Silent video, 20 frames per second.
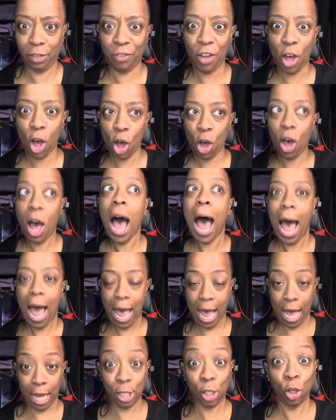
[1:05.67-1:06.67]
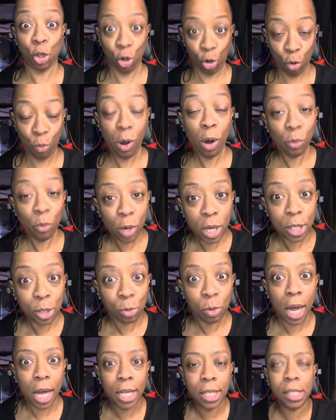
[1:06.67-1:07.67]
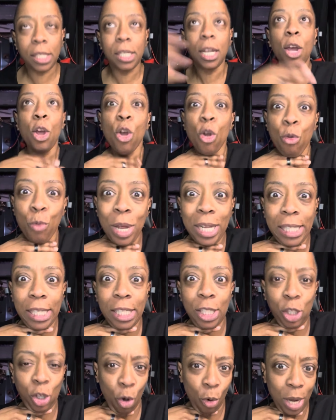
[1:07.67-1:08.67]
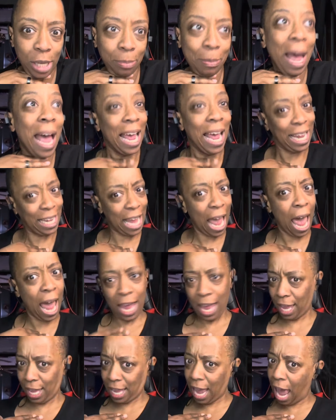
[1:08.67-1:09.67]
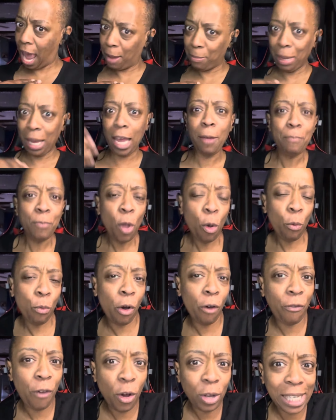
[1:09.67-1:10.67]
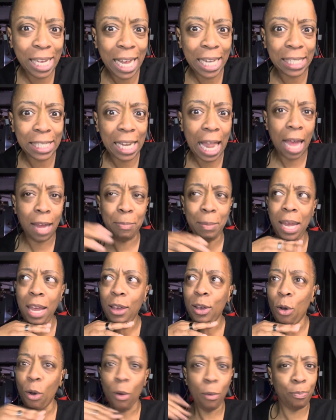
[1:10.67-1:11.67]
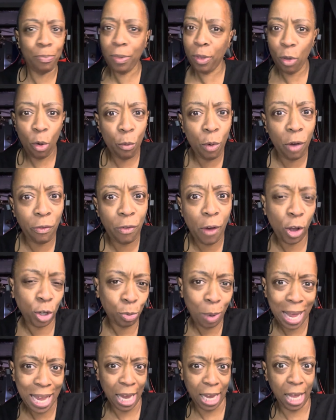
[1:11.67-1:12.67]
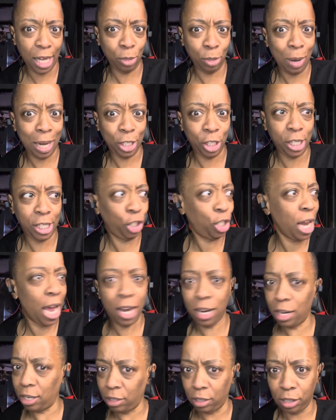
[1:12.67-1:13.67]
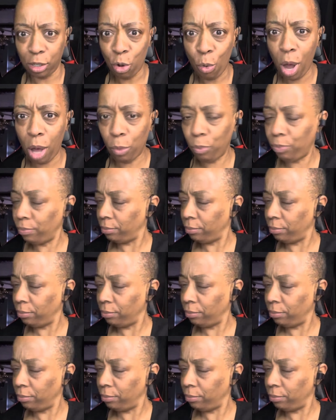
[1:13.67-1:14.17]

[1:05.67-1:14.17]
of all, I had to Google what Riz was. Riz is charisma. Yay, yay me. Will Folks' kids like me? Will Folks, why are your kids watching this channel? What?